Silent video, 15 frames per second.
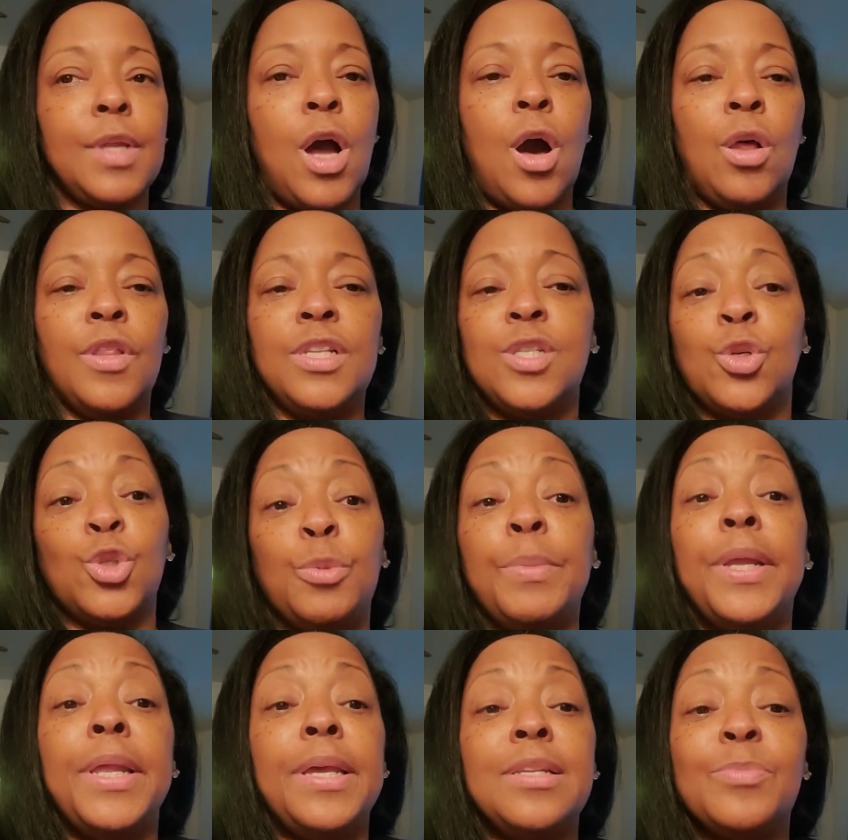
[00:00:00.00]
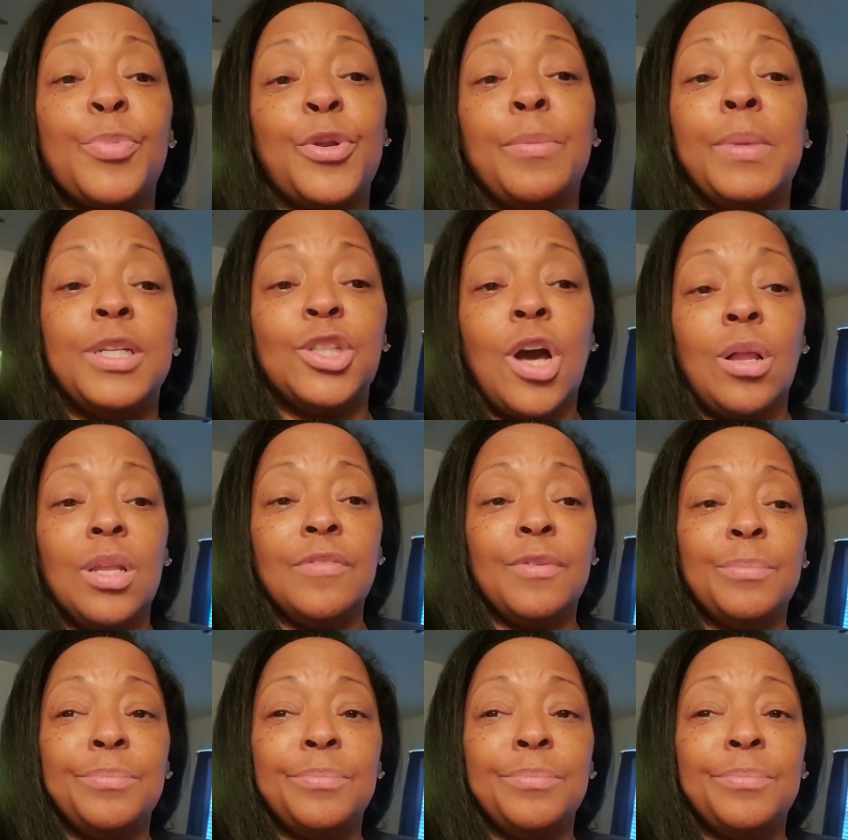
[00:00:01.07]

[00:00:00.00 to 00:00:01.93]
all the social medias, pretty much all of